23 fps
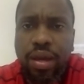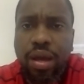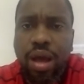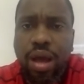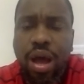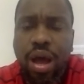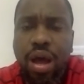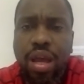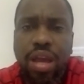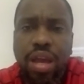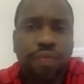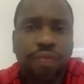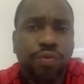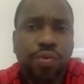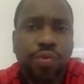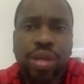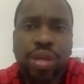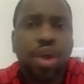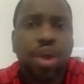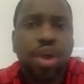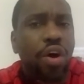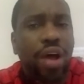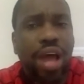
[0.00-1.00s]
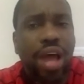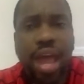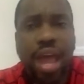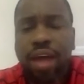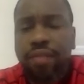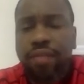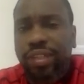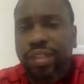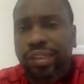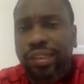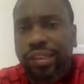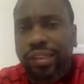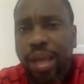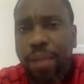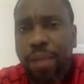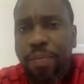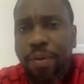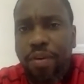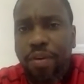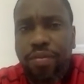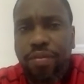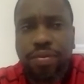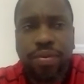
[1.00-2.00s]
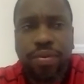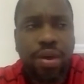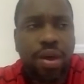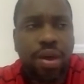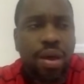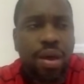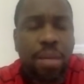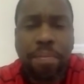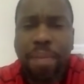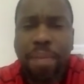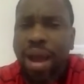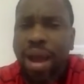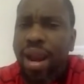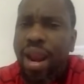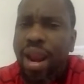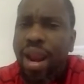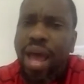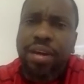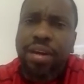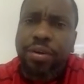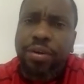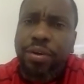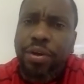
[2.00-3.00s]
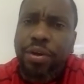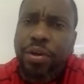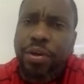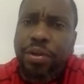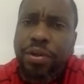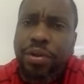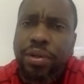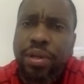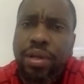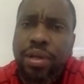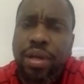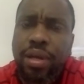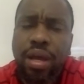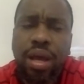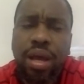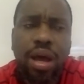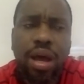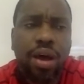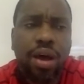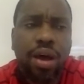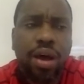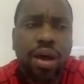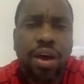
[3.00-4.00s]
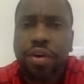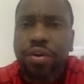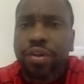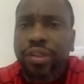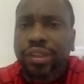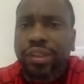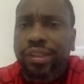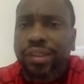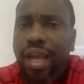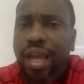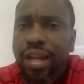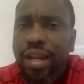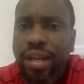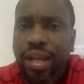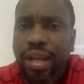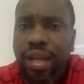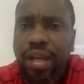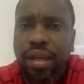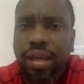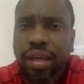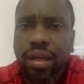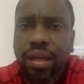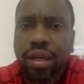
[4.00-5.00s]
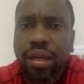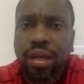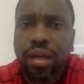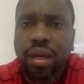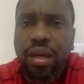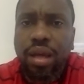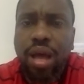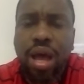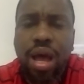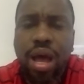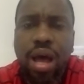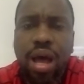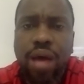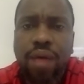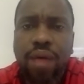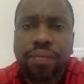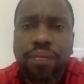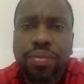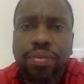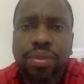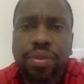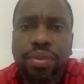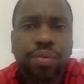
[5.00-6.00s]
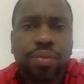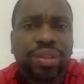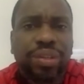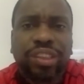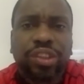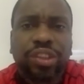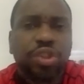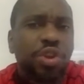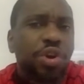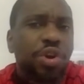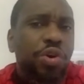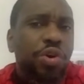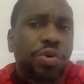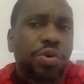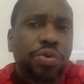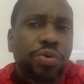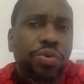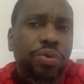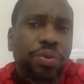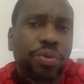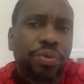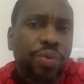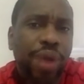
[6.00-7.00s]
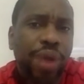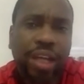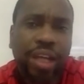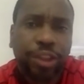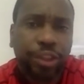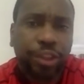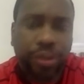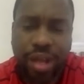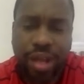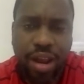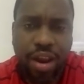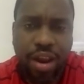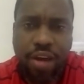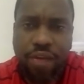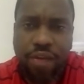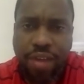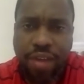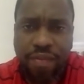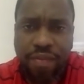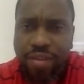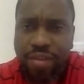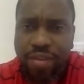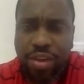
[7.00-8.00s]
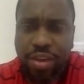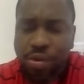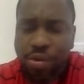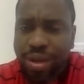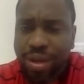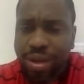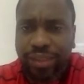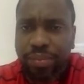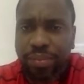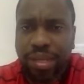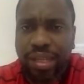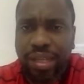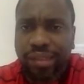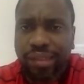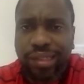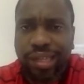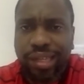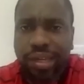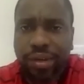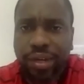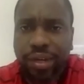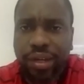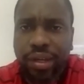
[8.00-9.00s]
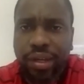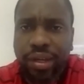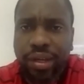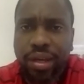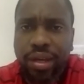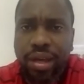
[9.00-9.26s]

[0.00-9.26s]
Uh, if we don't have this type of bilateral uh, understanding, um, there is no rationale of having U S military.